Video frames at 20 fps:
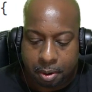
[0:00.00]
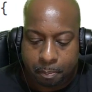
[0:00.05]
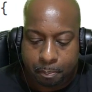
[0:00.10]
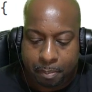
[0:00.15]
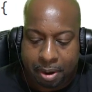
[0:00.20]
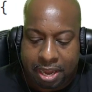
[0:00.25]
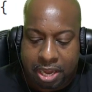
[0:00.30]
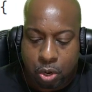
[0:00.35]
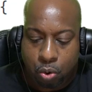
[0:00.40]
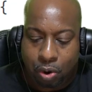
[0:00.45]

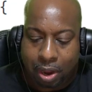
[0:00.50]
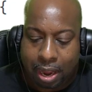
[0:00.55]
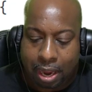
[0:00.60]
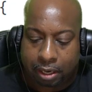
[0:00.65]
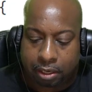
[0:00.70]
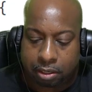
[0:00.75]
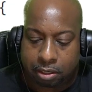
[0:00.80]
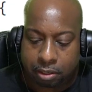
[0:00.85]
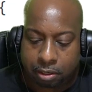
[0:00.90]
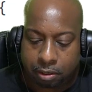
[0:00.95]
menu
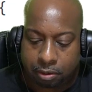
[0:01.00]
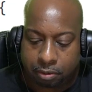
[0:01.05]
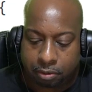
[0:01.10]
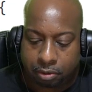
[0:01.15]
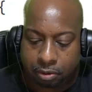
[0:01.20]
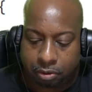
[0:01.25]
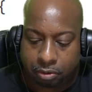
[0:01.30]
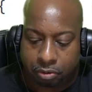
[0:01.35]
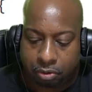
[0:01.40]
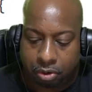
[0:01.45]
icon
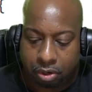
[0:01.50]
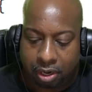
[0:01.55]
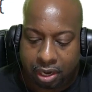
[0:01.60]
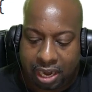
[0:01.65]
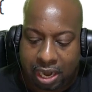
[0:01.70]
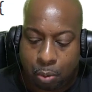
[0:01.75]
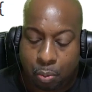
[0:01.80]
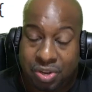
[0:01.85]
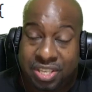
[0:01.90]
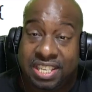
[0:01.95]

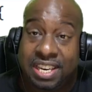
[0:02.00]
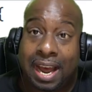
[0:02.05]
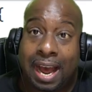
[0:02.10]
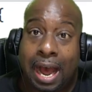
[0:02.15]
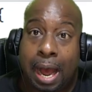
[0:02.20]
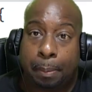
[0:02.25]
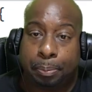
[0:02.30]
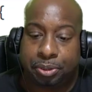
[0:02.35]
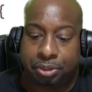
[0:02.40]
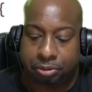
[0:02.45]
and we see
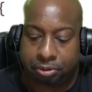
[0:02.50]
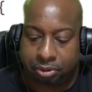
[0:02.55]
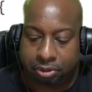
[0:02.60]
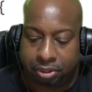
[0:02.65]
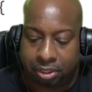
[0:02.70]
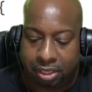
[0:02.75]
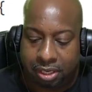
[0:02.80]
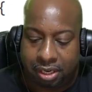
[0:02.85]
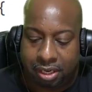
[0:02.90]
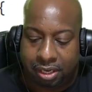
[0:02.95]
options.